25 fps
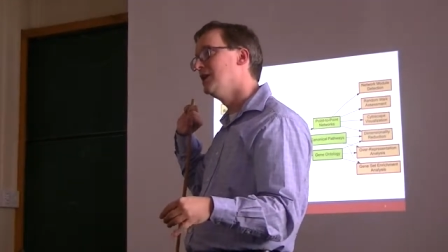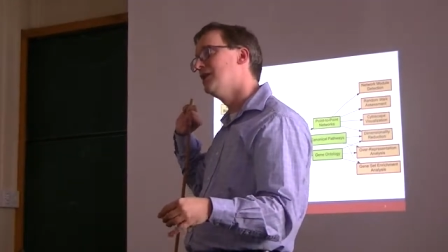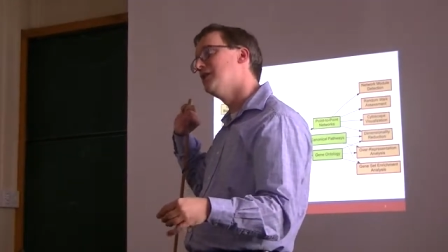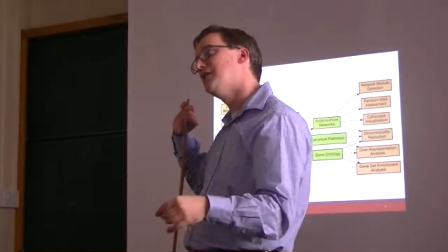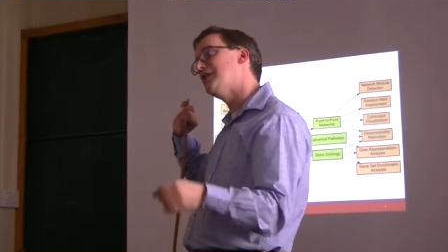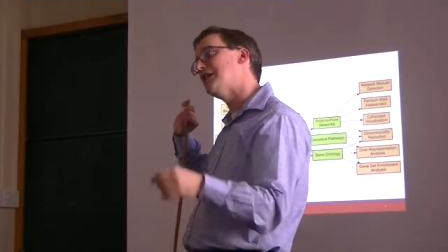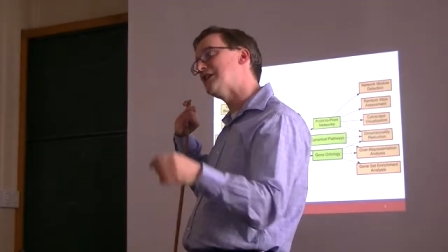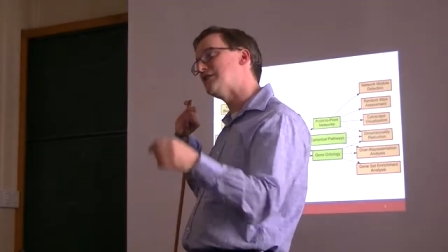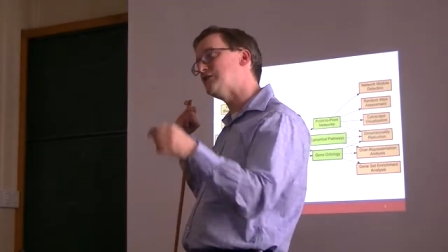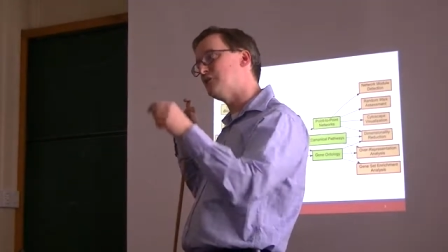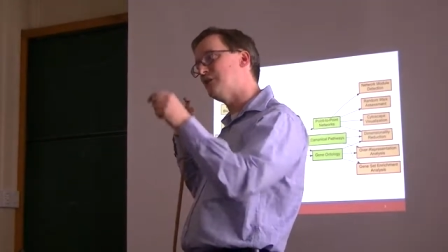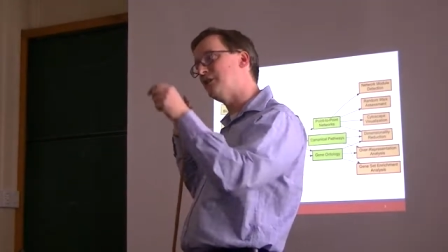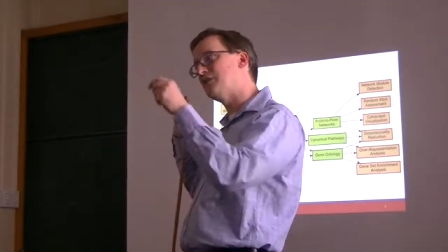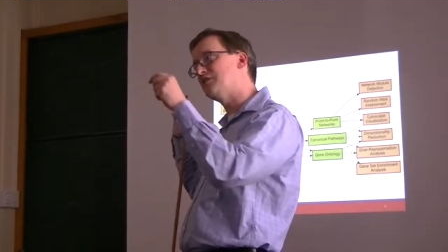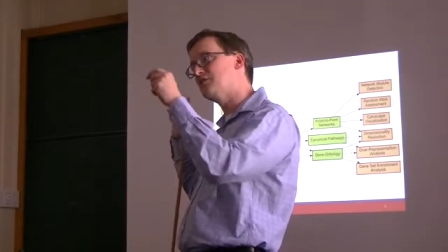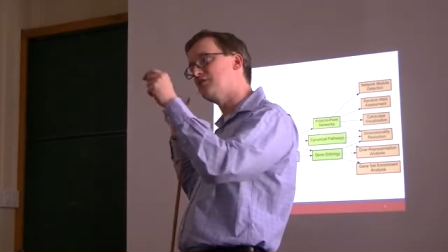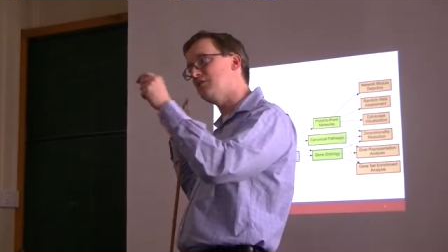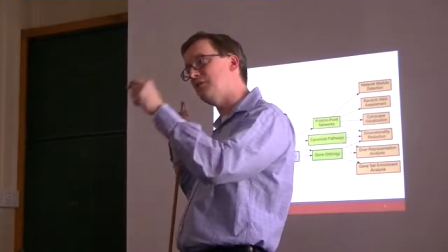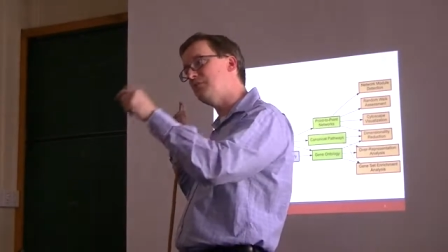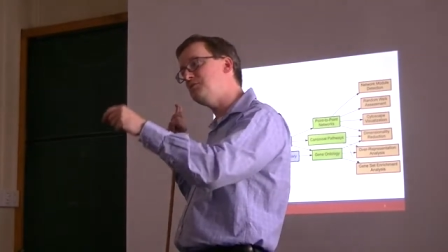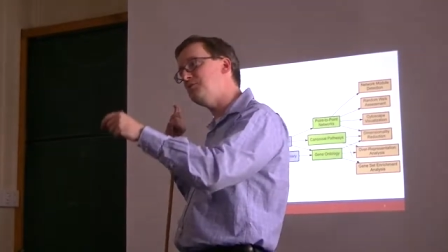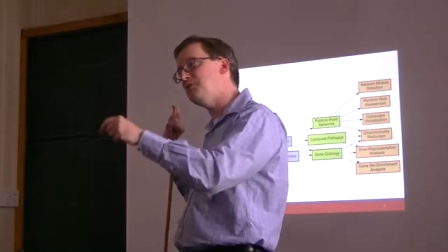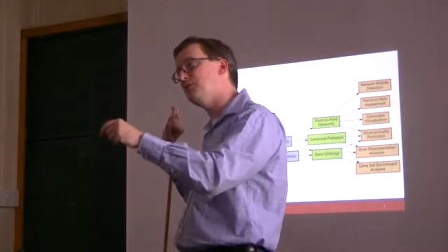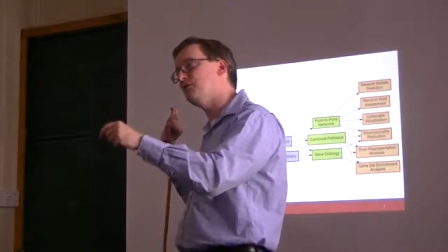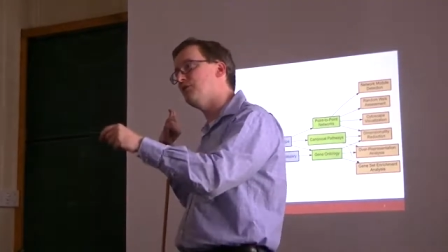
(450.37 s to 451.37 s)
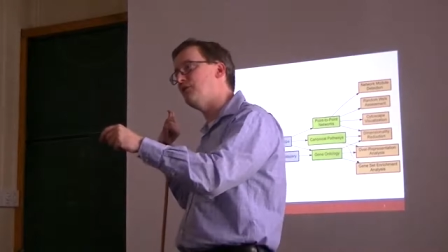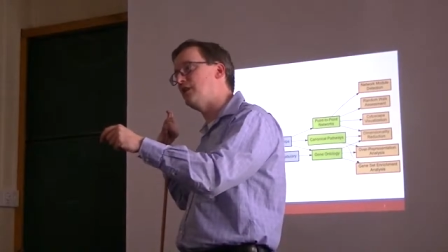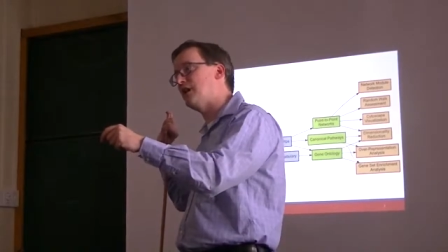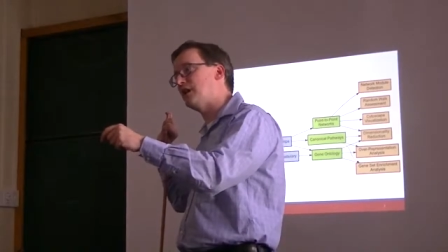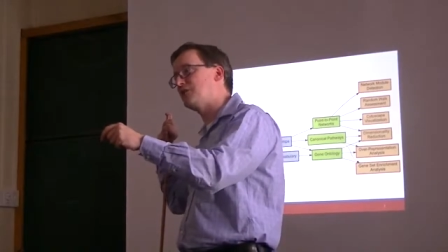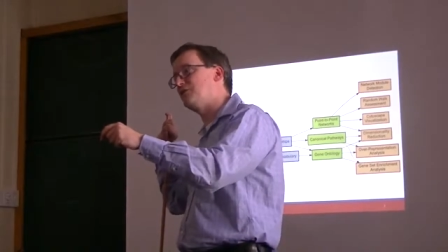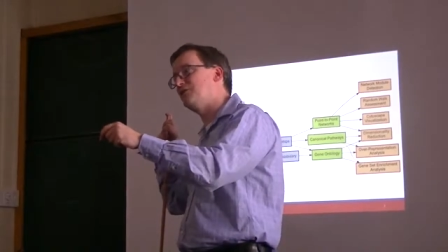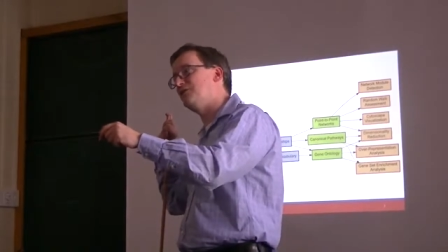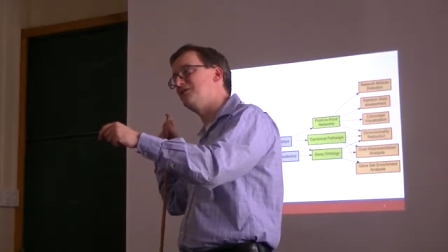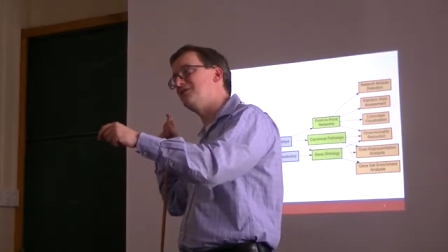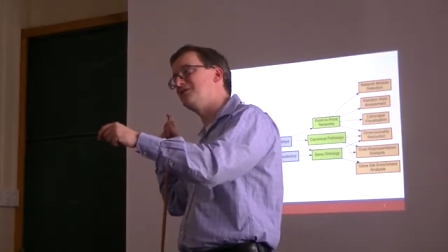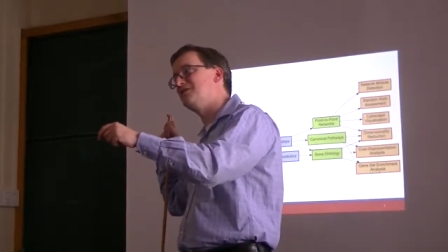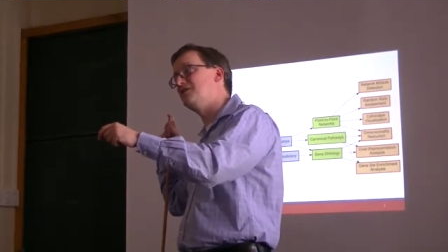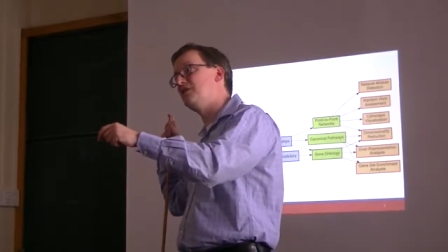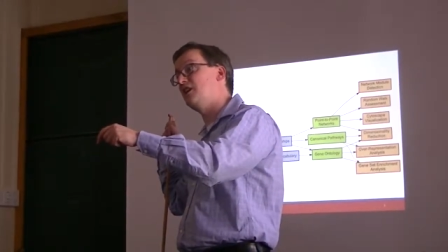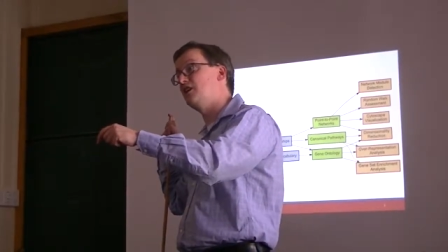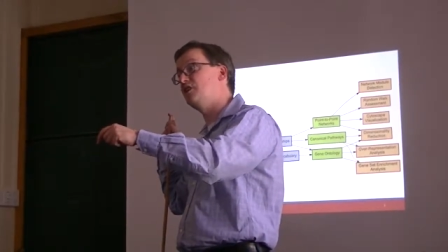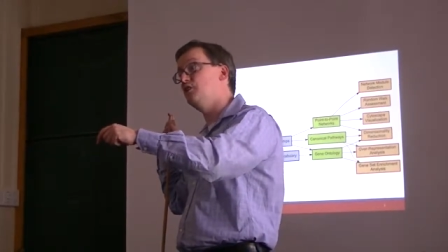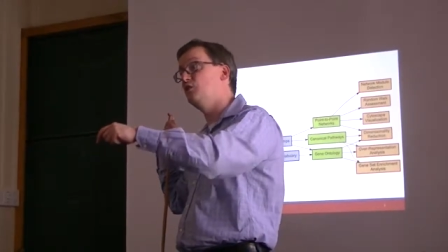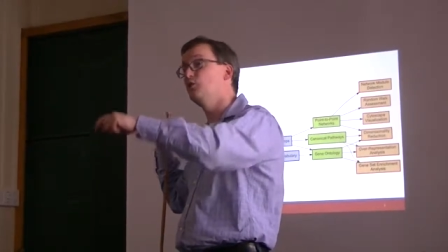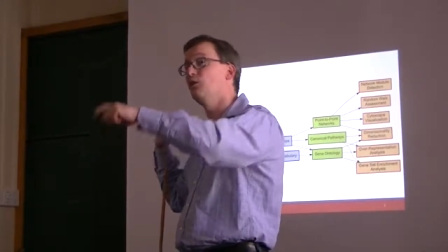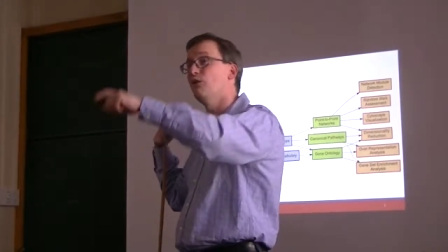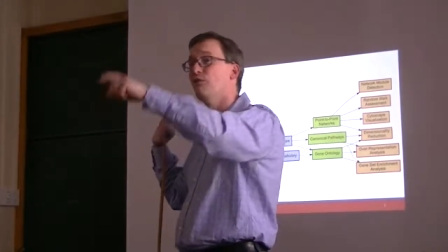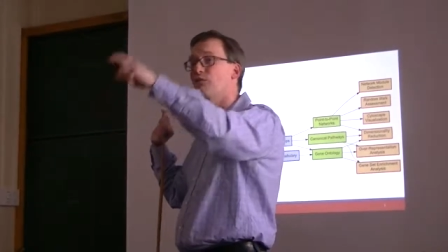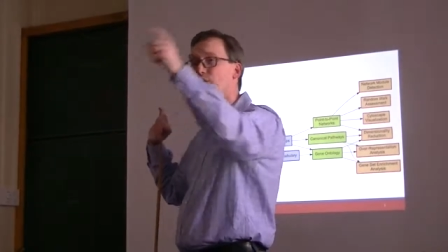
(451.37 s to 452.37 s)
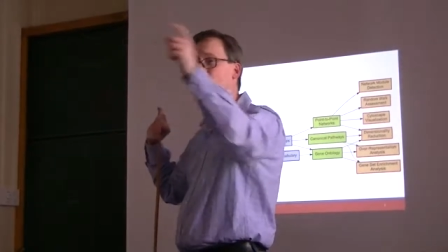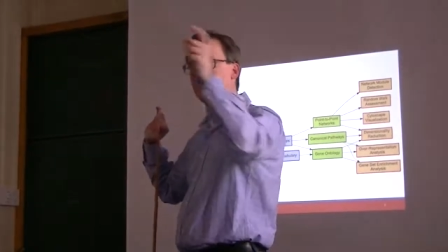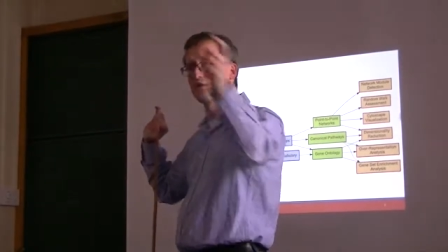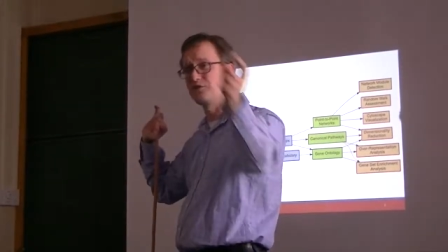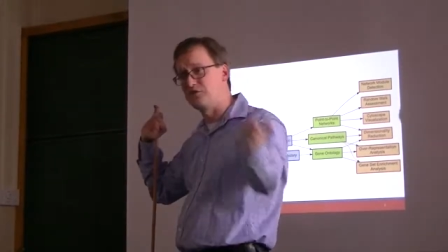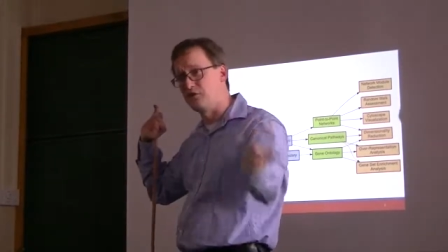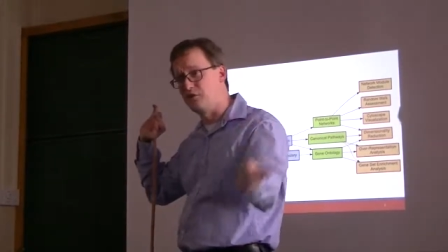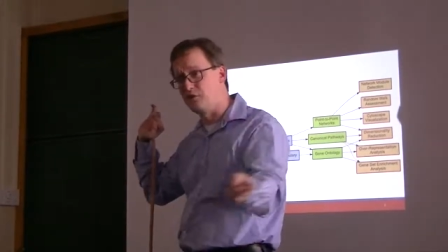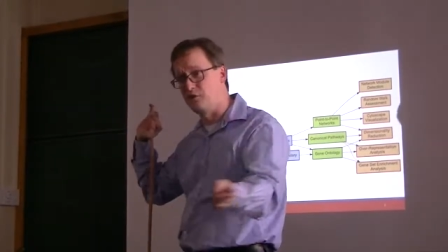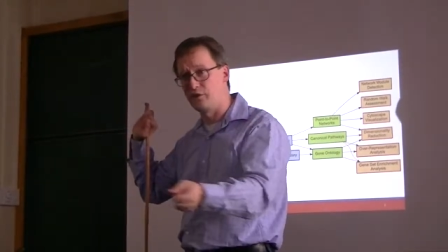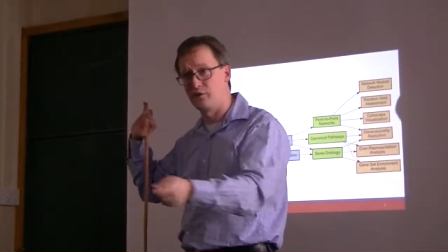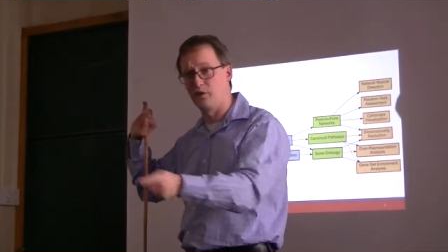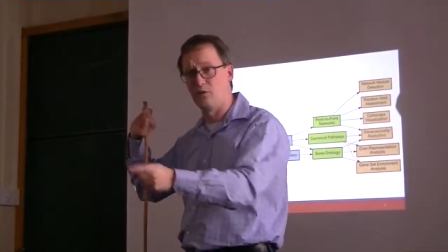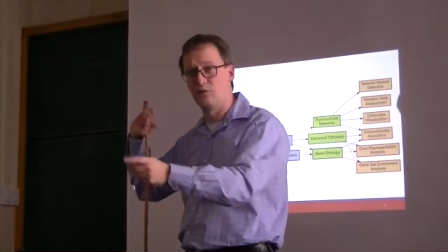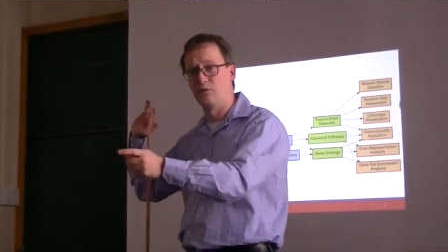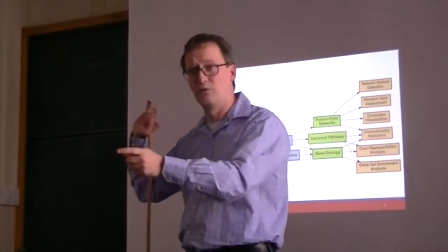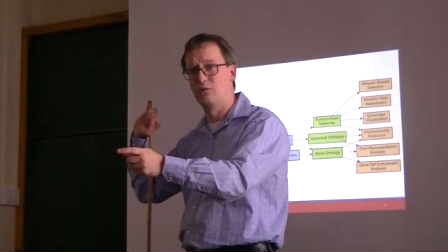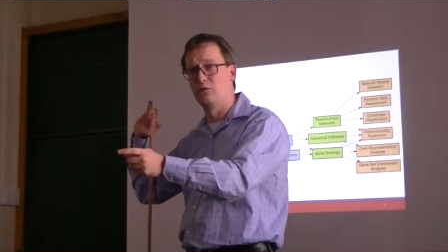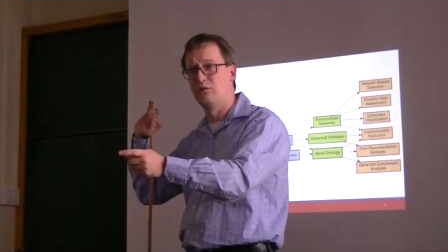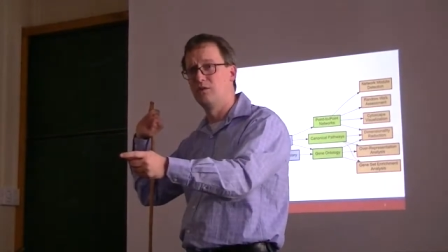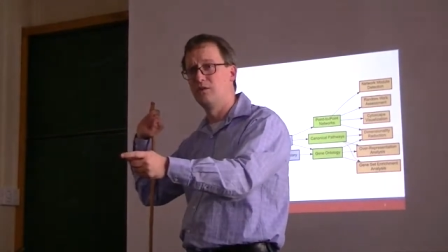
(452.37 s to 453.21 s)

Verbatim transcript: That transcription factor is not universal, though.